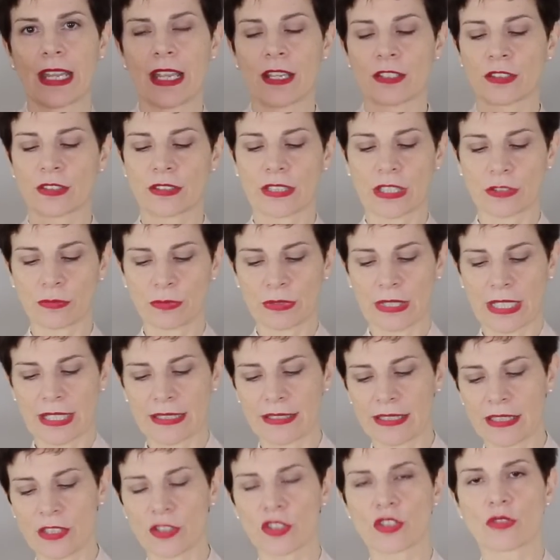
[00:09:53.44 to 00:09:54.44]
So that would
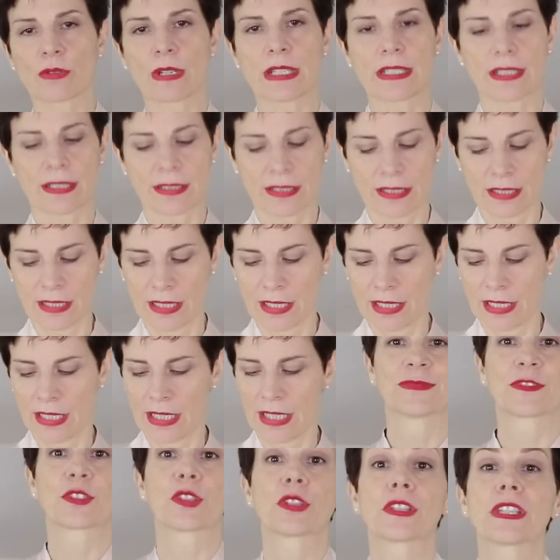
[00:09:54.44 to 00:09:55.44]
add interest.
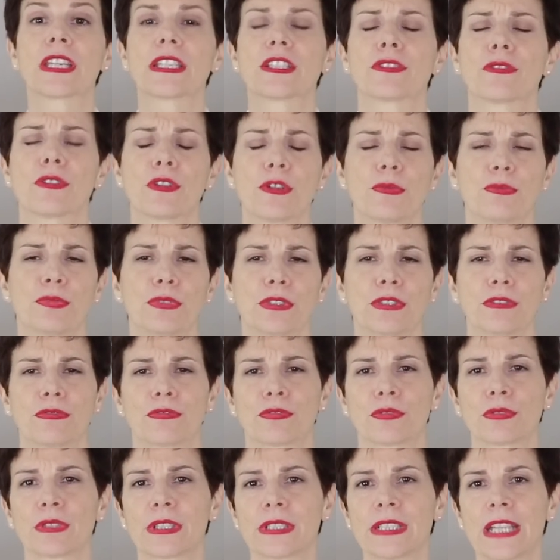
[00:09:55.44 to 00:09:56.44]
So again, it's very
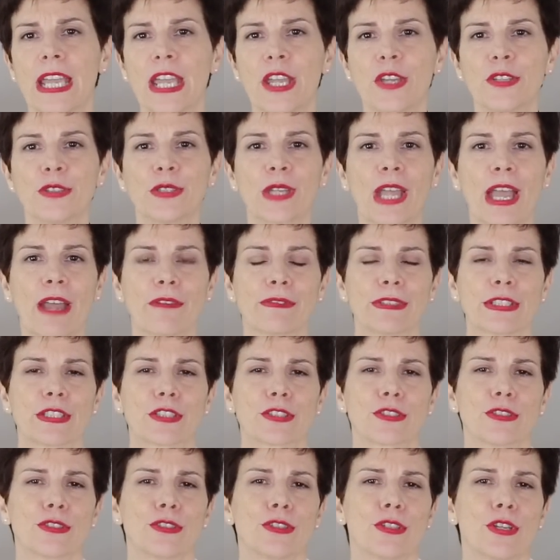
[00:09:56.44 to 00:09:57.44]
beautiful, and you have
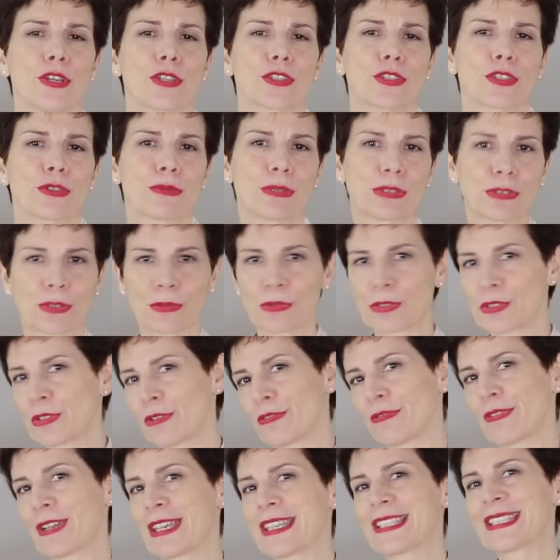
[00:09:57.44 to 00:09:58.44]
this luxury towards your
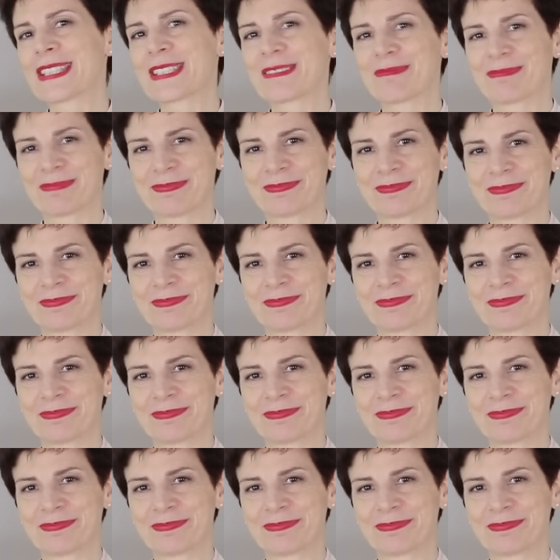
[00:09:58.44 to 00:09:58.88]
face.